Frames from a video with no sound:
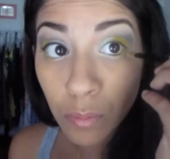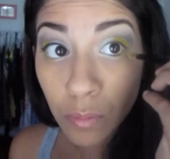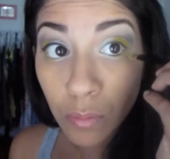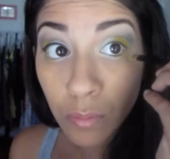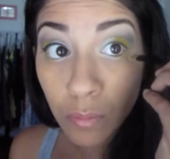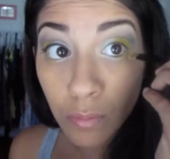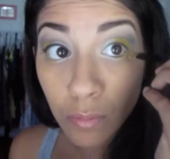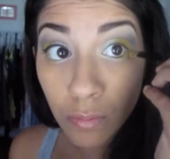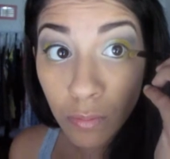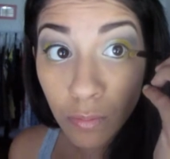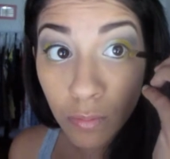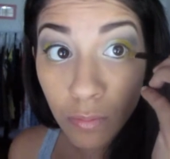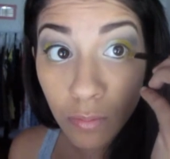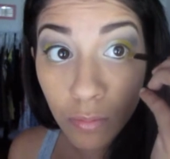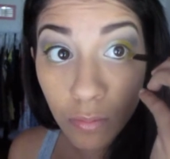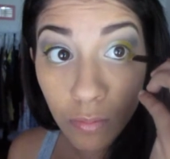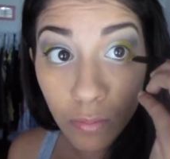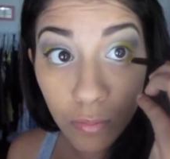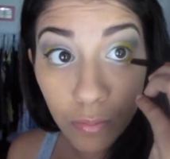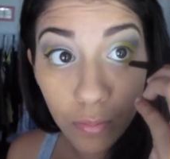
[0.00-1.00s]

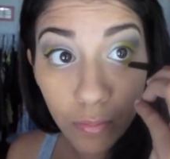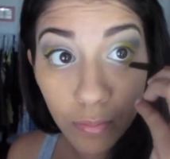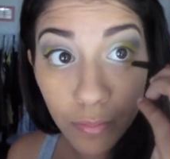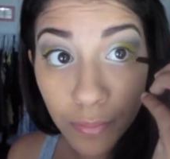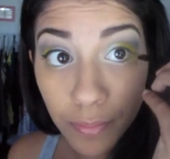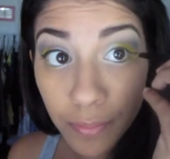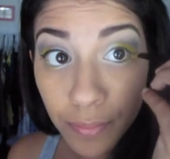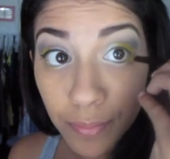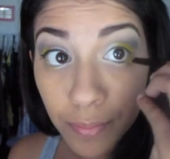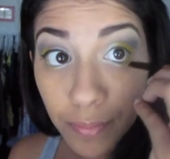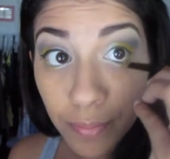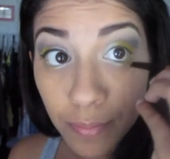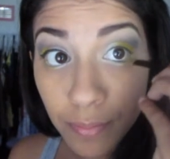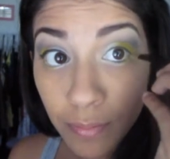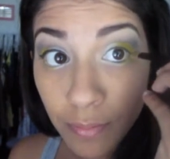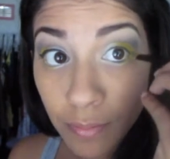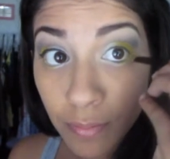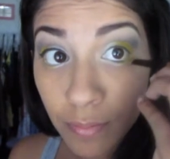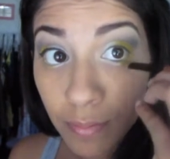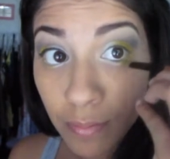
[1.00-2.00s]

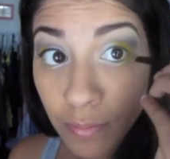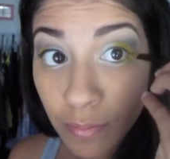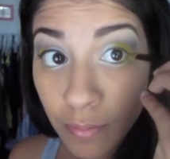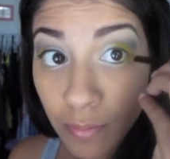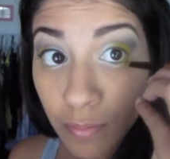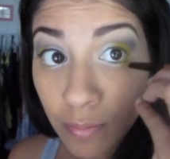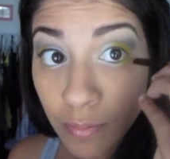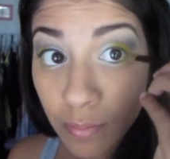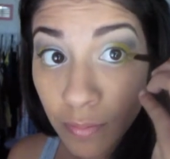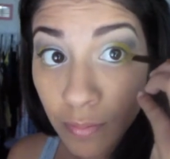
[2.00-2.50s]
No one is speaking in this clip.